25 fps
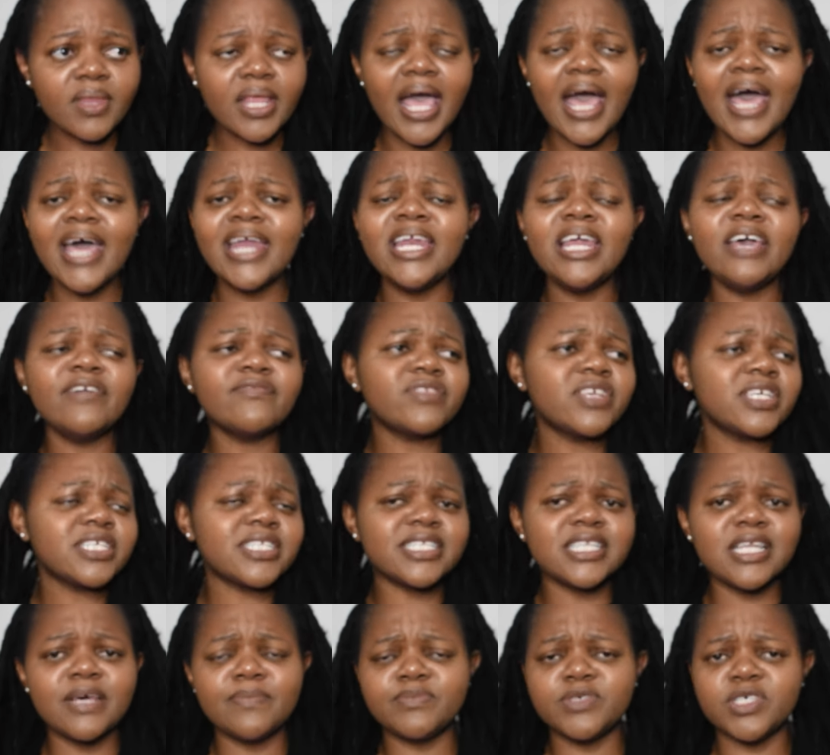and left the
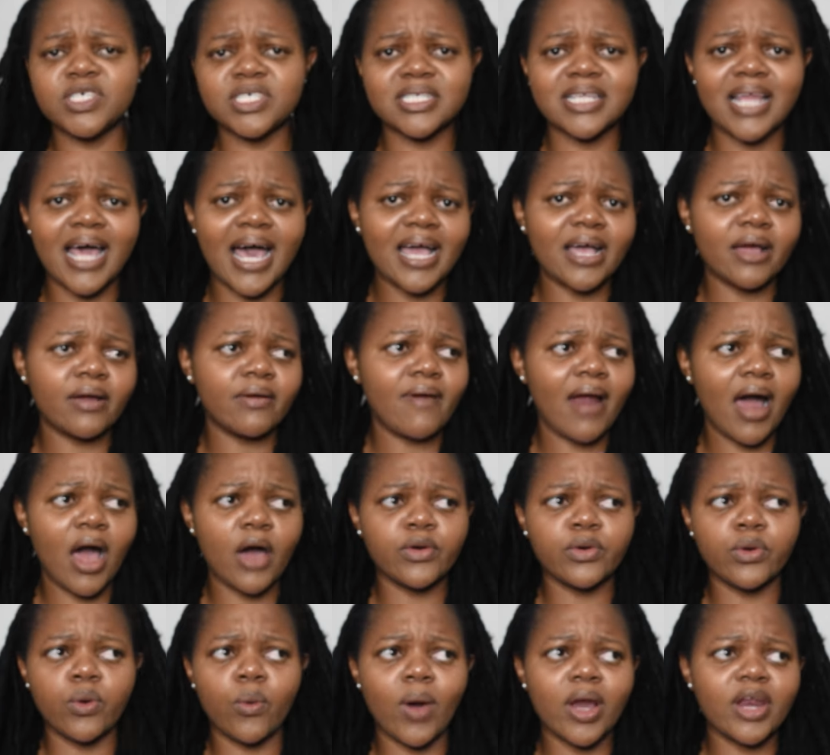slip just lying
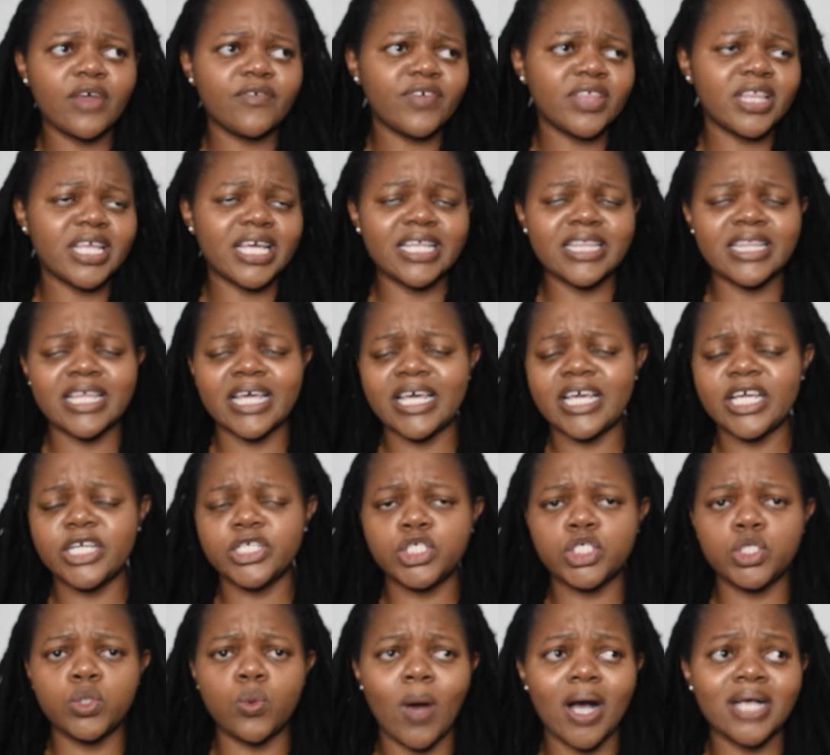around or whatever the
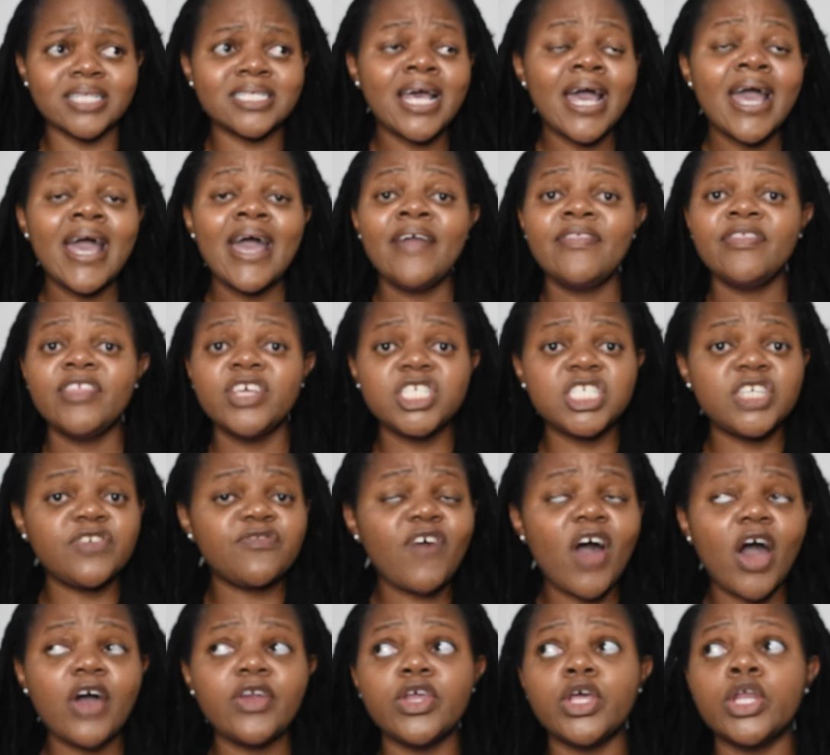issue was. Then she
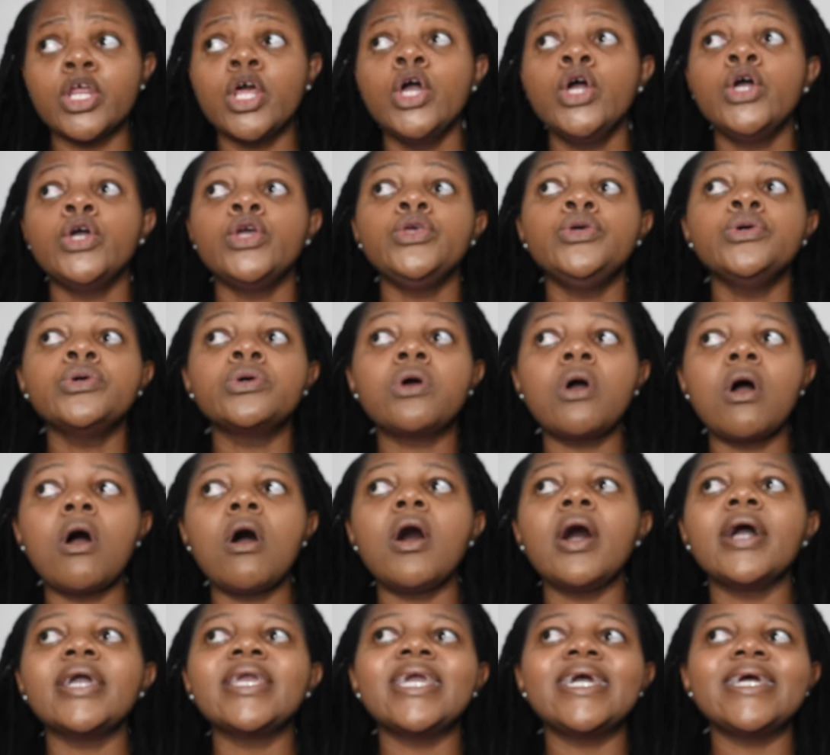found it. You
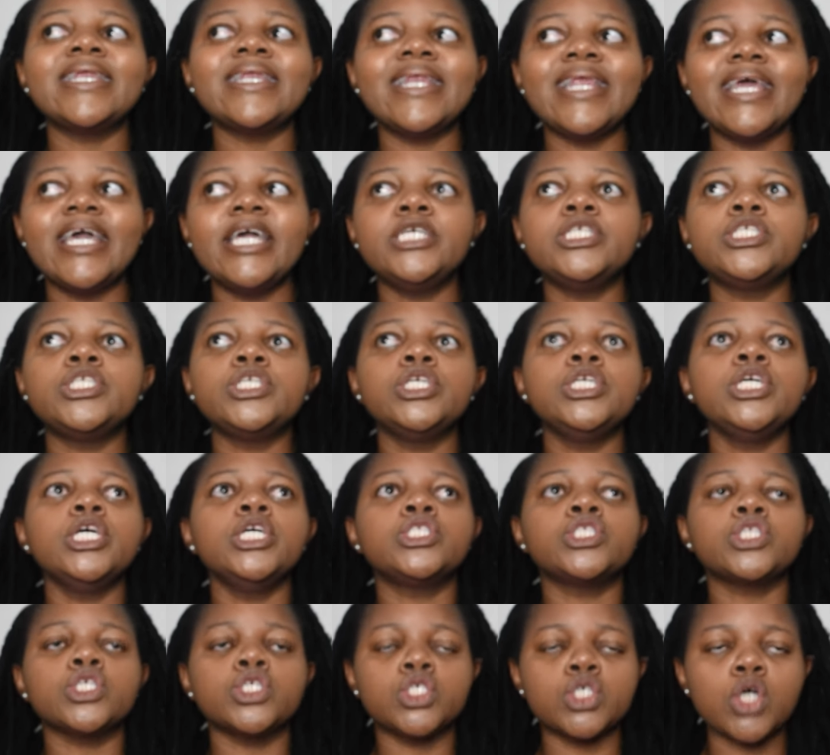can't get lazy.
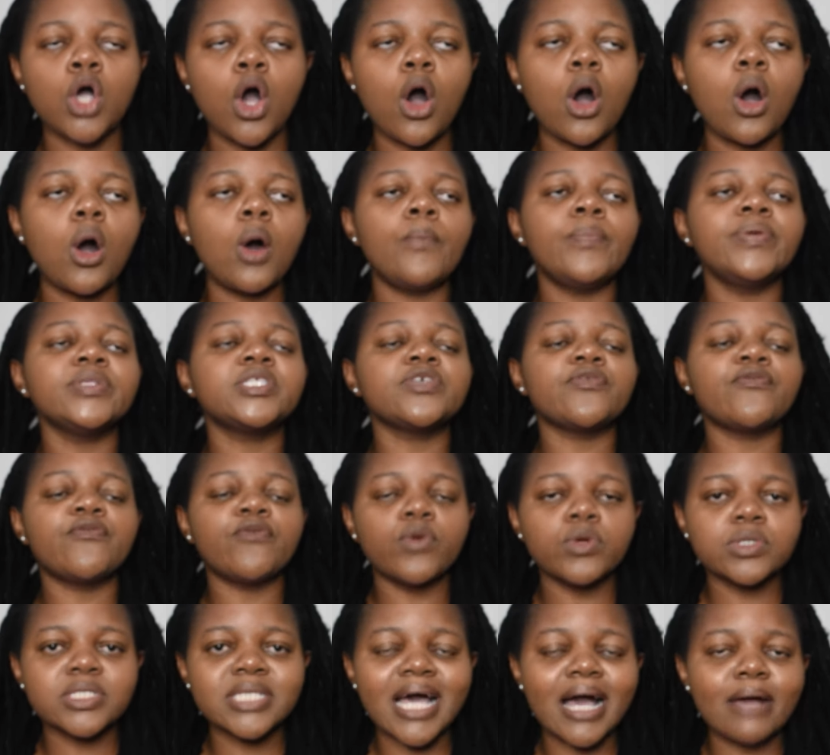It's a job. It's a
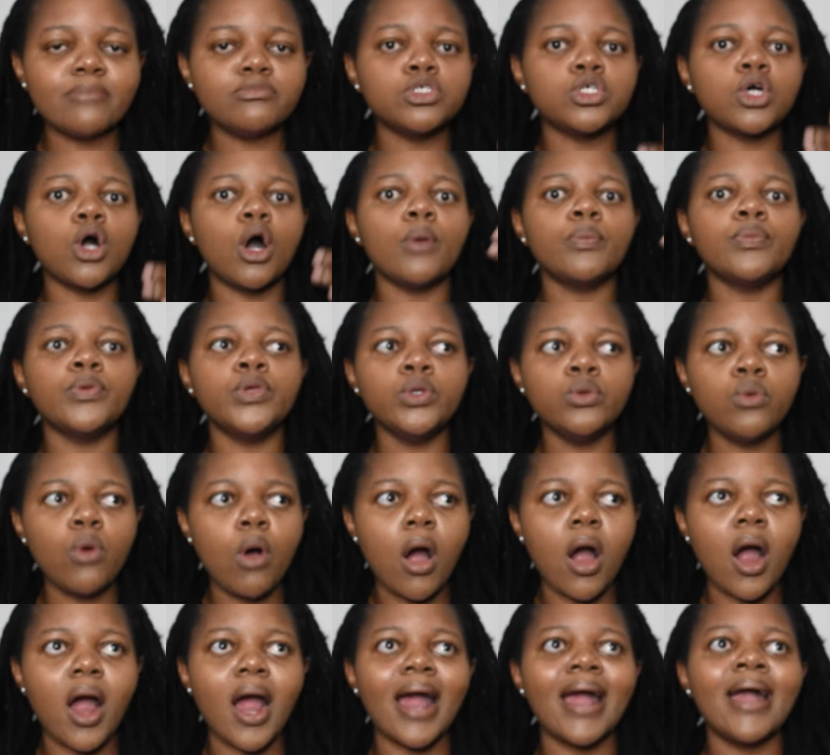full-time job. You
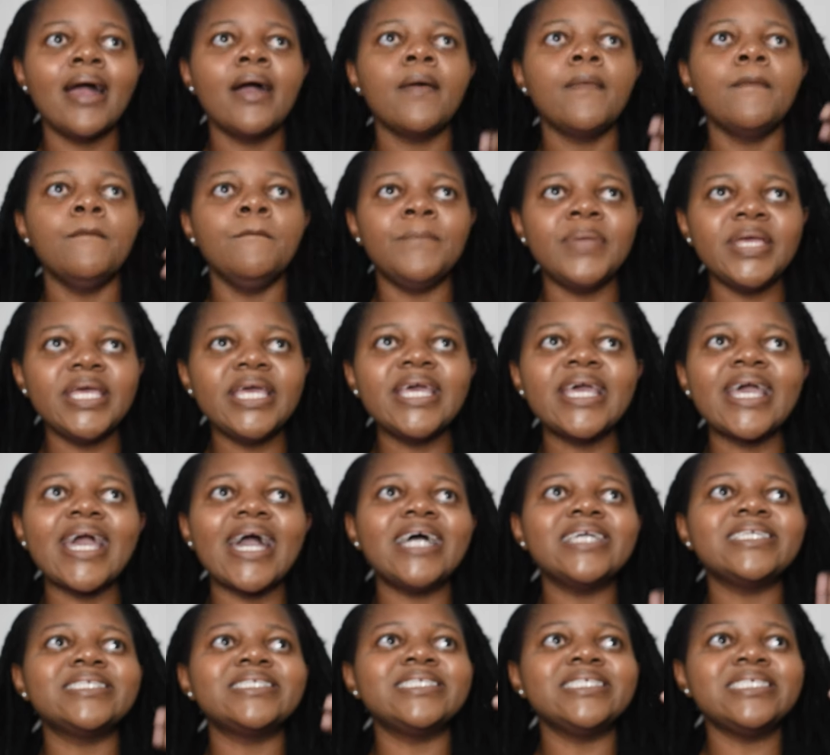are being
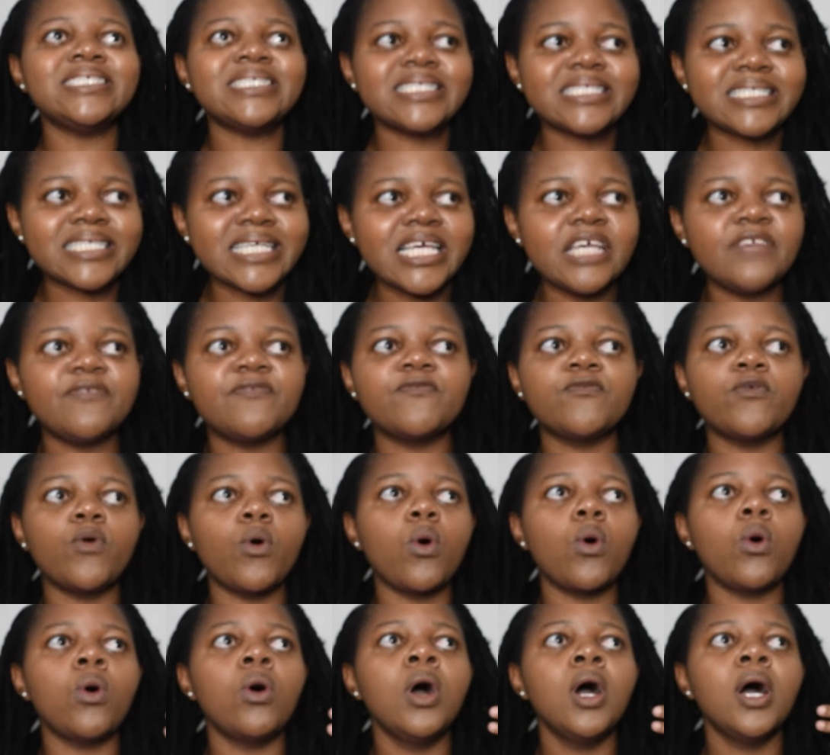a
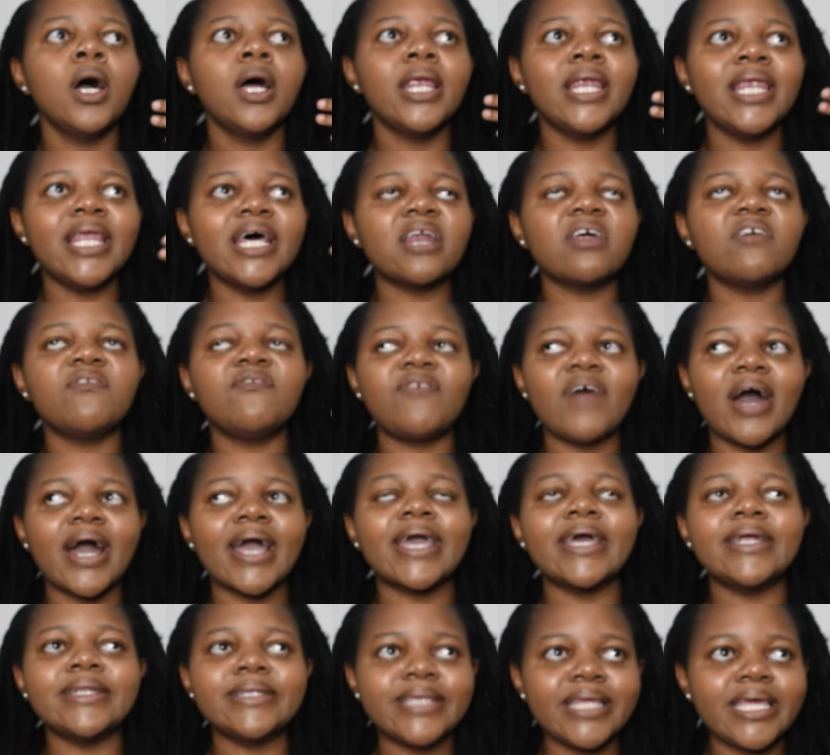deceitful little
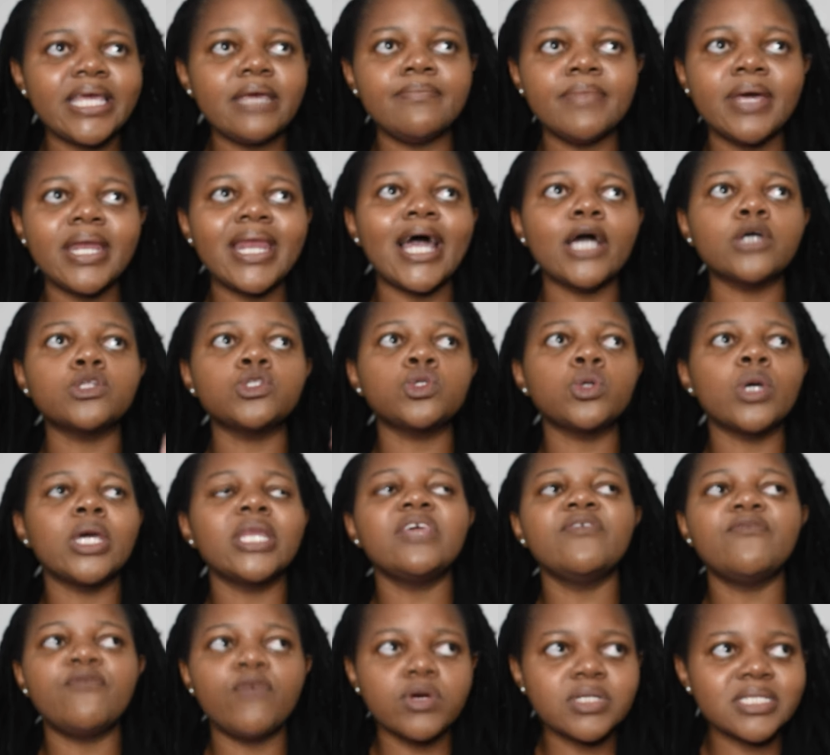fucking demon, like
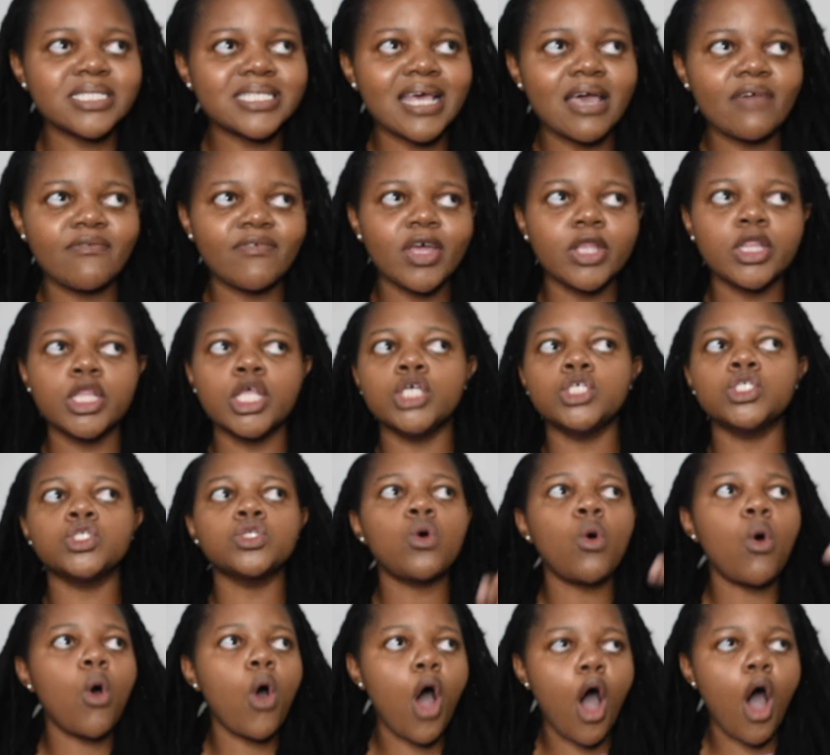24/7. There's
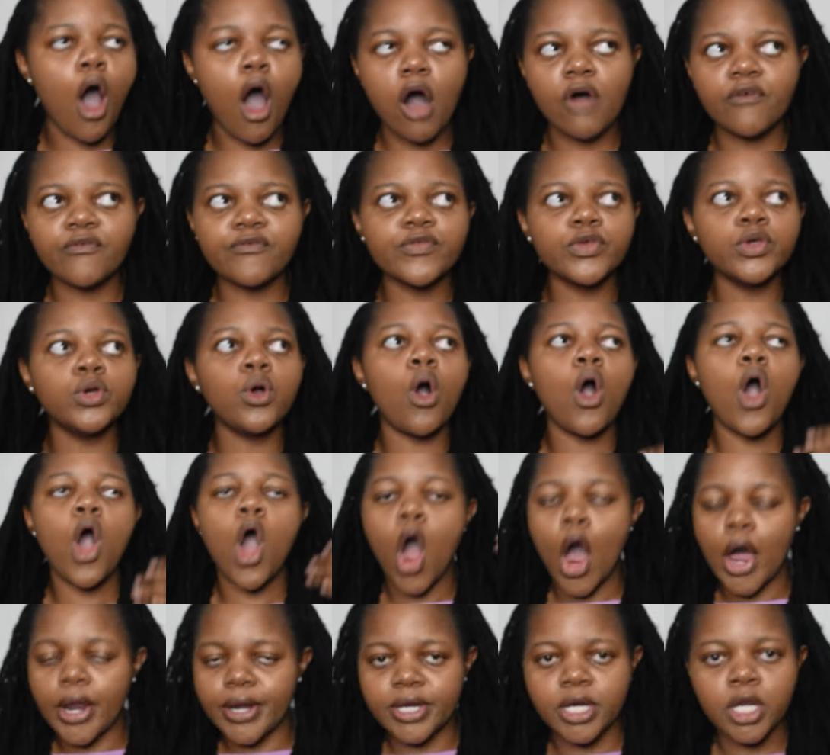no off. You're
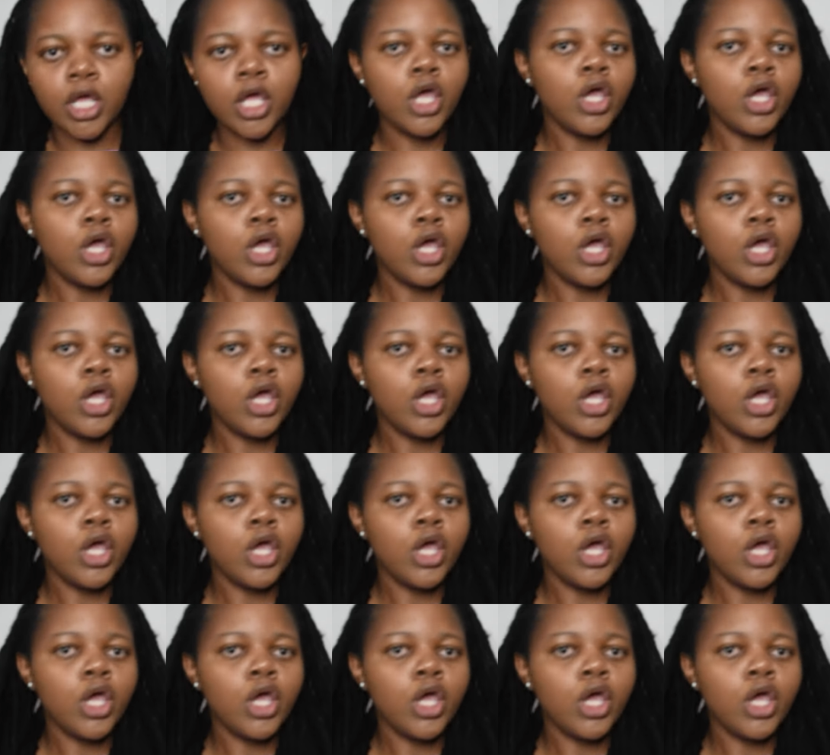on.